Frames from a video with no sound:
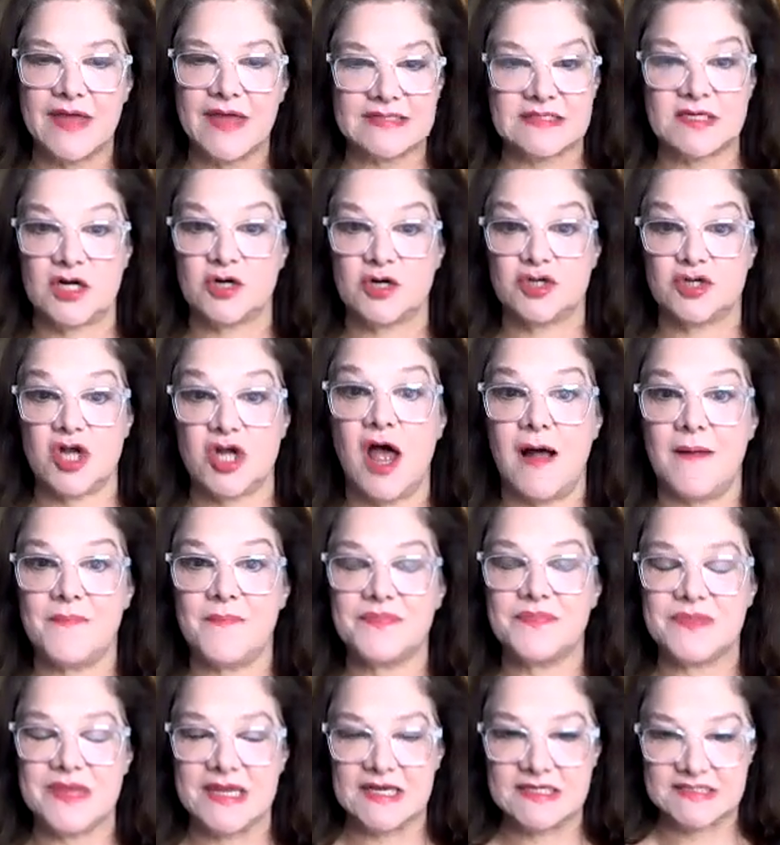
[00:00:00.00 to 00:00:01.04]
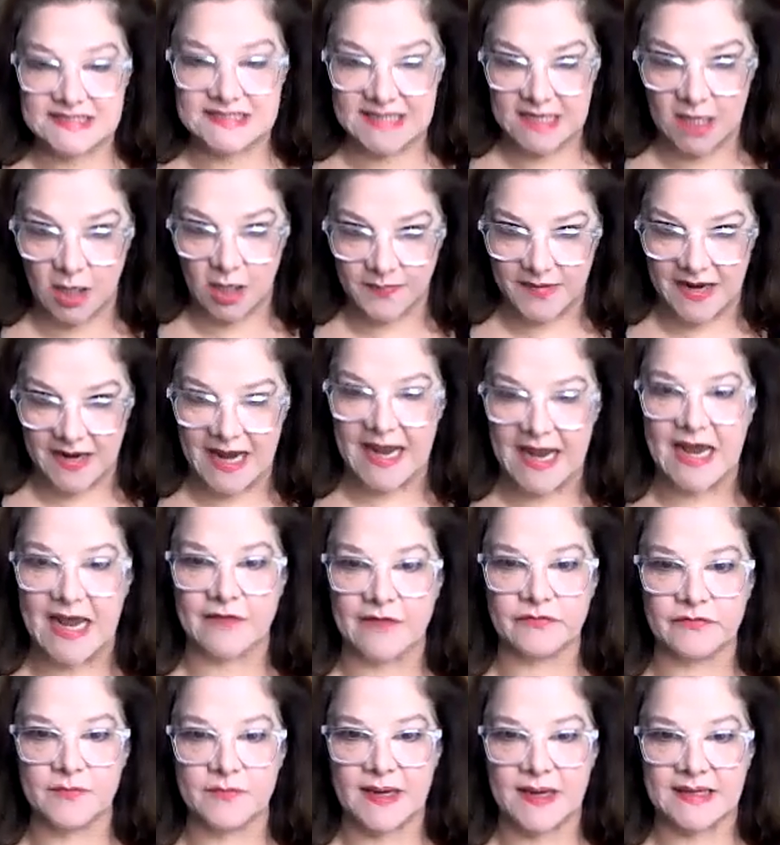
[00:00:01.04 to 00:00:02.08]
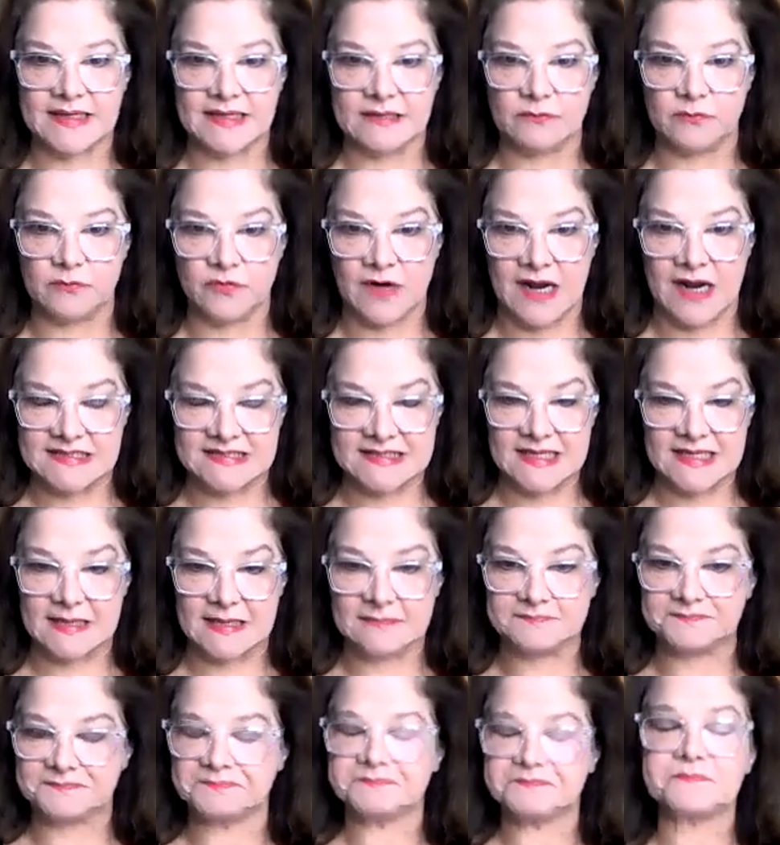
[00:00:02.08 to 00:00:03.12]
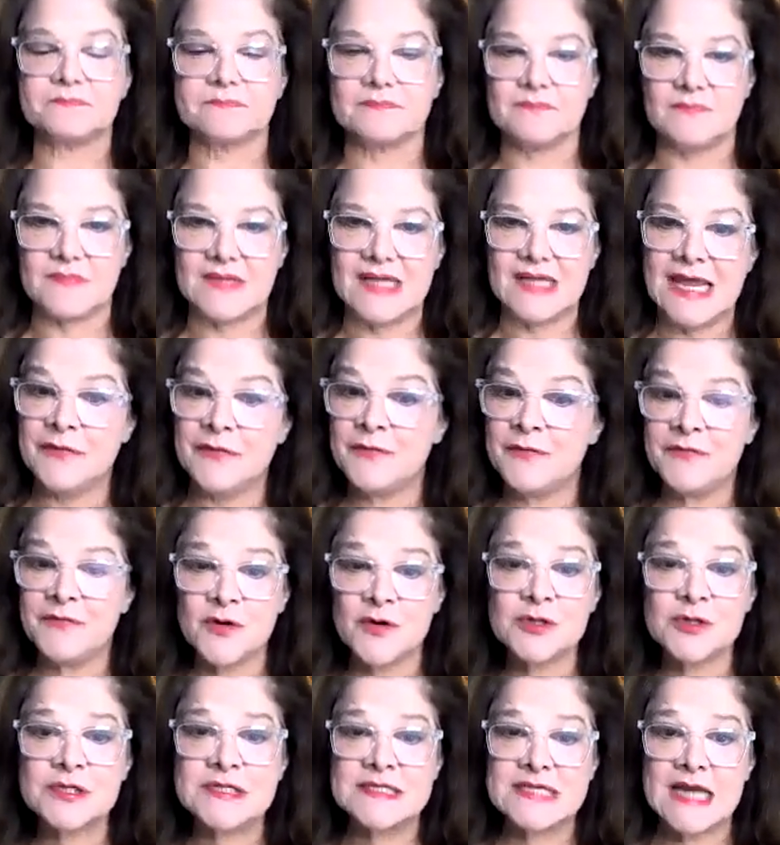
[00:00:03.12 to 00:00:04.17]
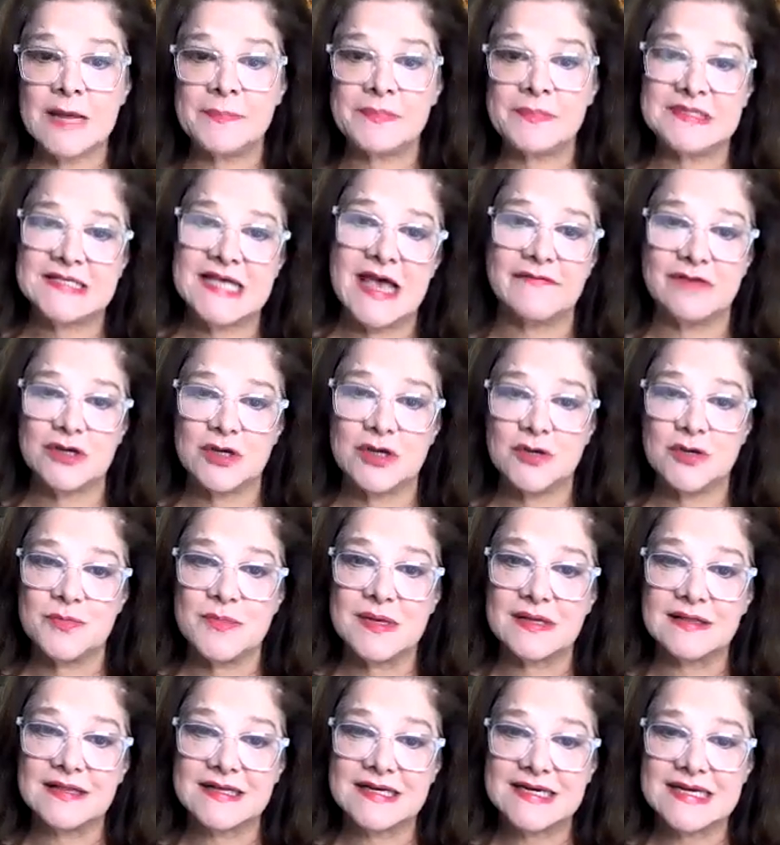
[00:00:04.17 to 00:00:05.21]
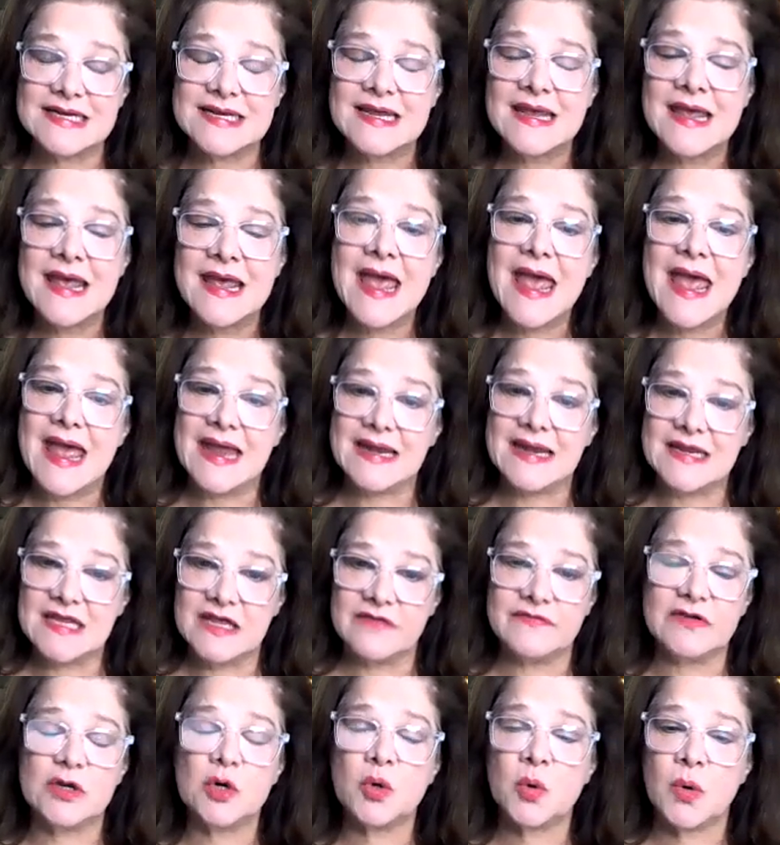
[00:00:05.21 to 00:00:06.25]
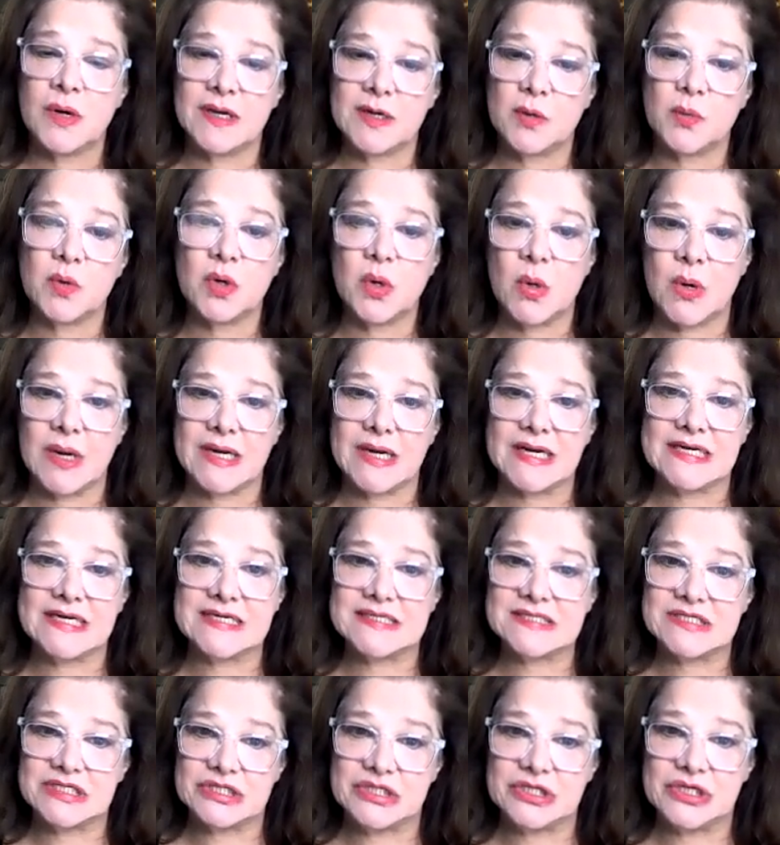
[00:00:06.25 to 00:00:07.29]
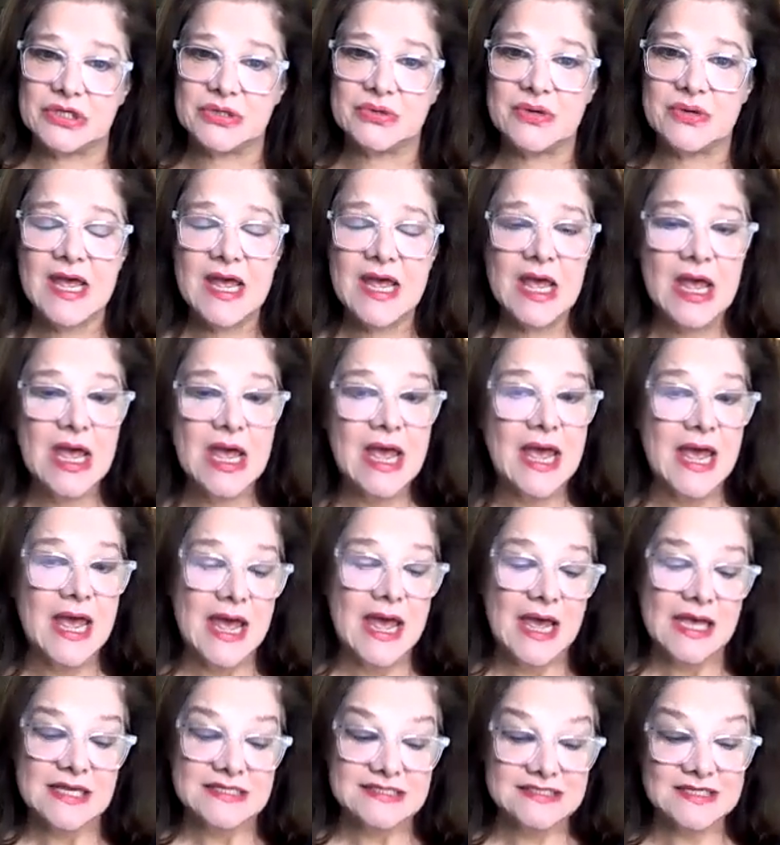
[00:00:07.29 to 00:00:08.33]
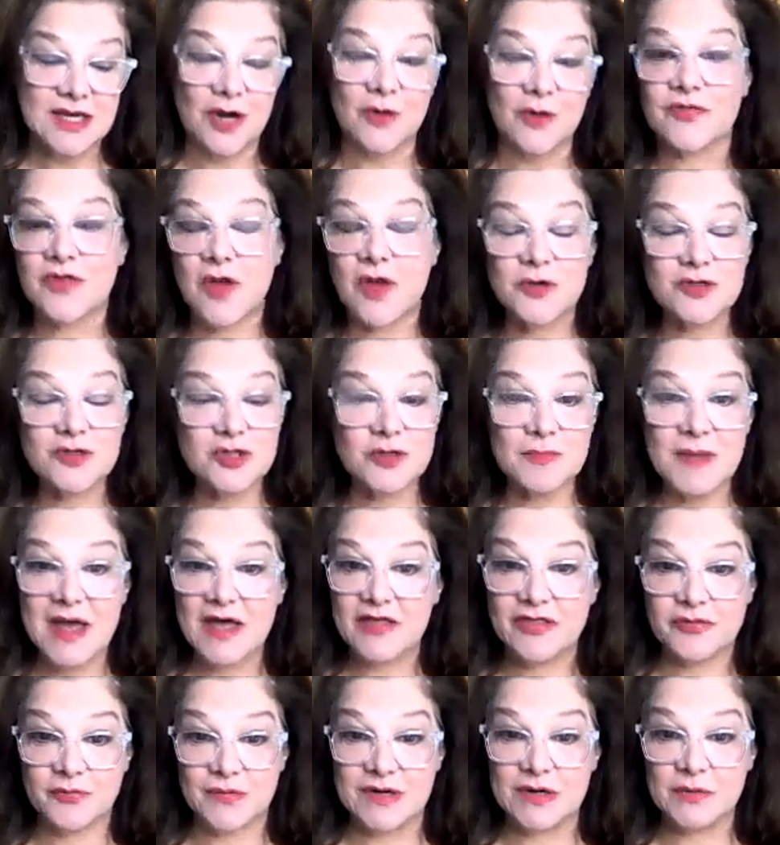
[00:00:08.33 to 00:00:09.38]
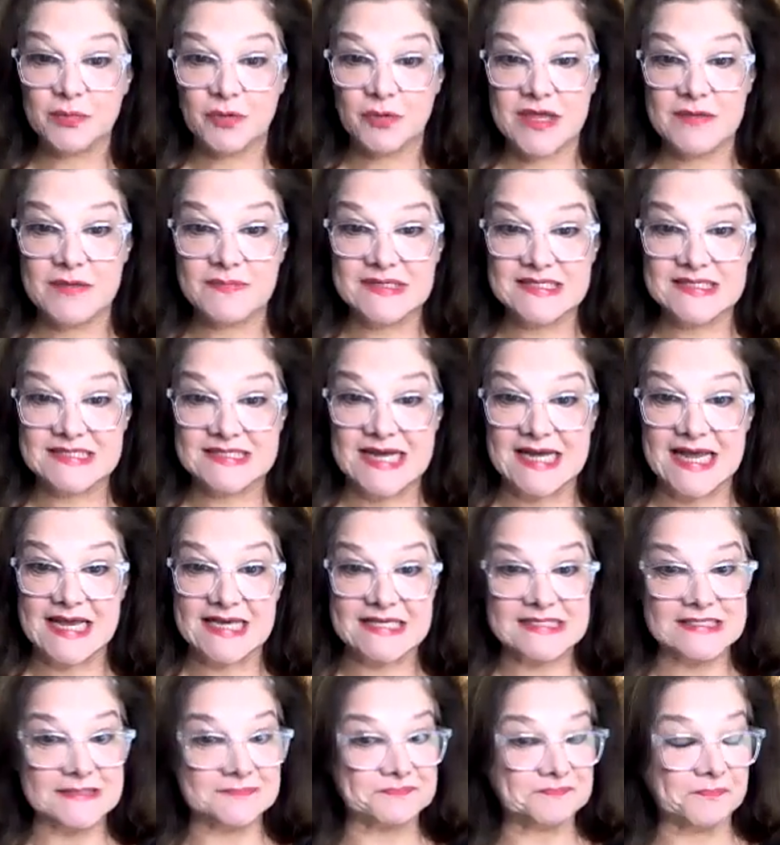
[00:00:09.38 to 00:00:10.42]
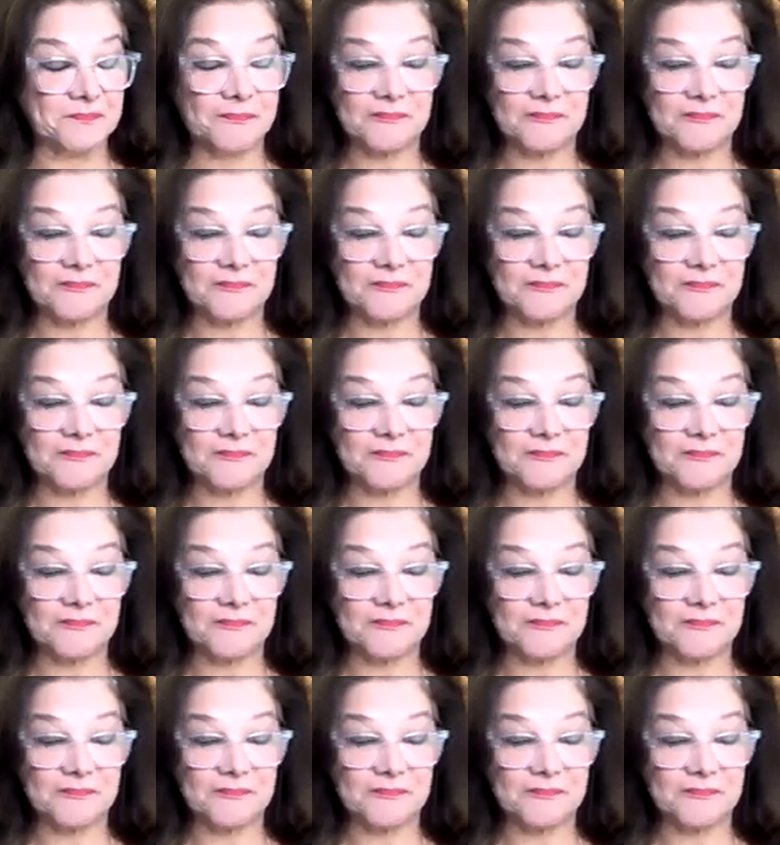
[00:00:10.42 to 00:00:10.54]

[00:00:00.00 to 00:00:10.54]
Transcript: that's our job, is to help everybody rise up. And the first step is having humility and giving credit where credit is due. So those are my 3 rookie mistakes